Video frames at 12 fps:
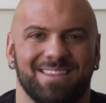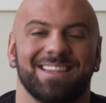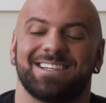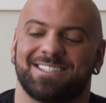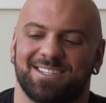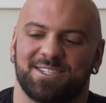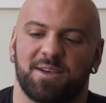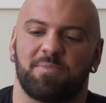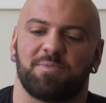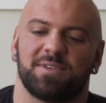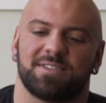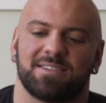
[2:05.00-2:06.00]
list the
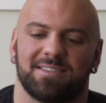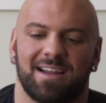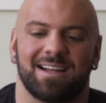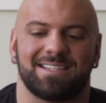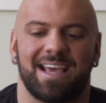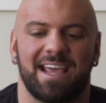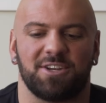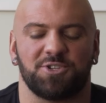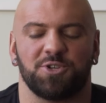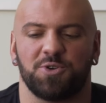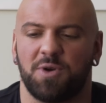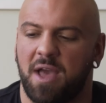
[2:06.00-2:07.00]
supplements that I take
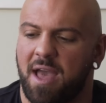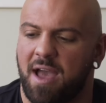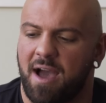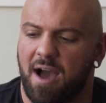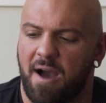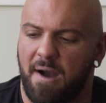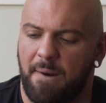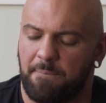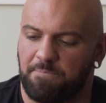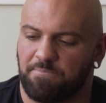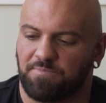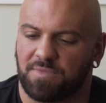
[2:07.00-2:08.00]
too,
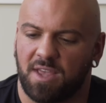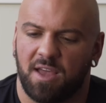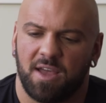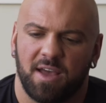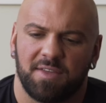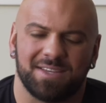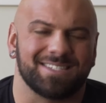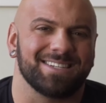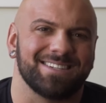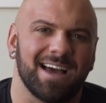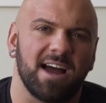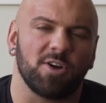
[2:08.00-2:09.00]
this is
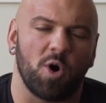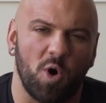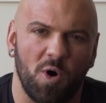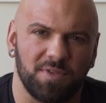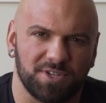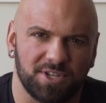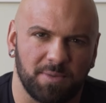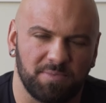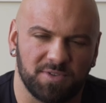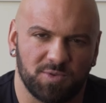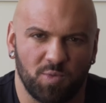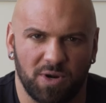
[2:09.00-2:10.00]
not all the
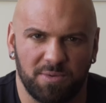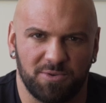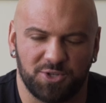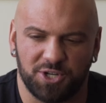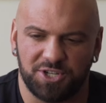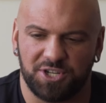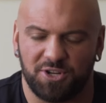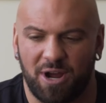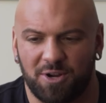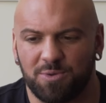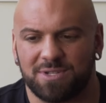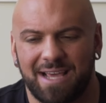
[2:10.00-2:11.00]
supplements from One-Up Nutrition. I
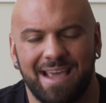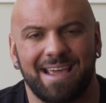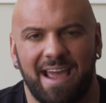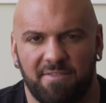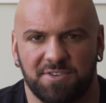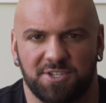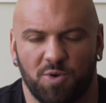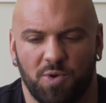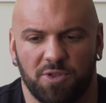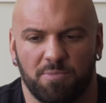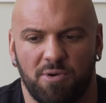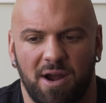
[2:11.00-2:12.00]
don't take every single one
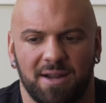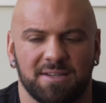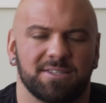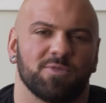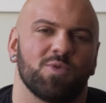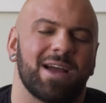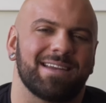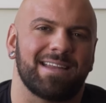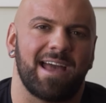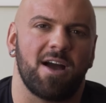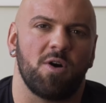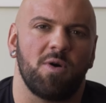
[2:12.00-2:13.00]
of the products. And right
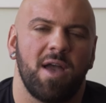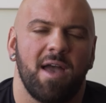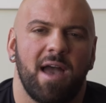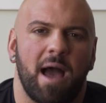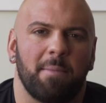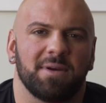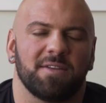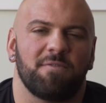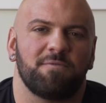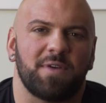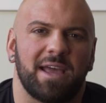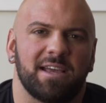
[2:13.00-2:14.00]
now I'm in a
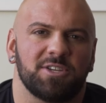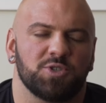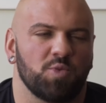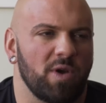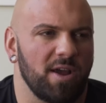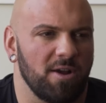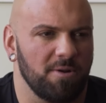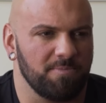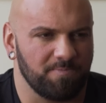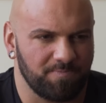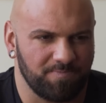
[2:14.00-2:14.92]
phase where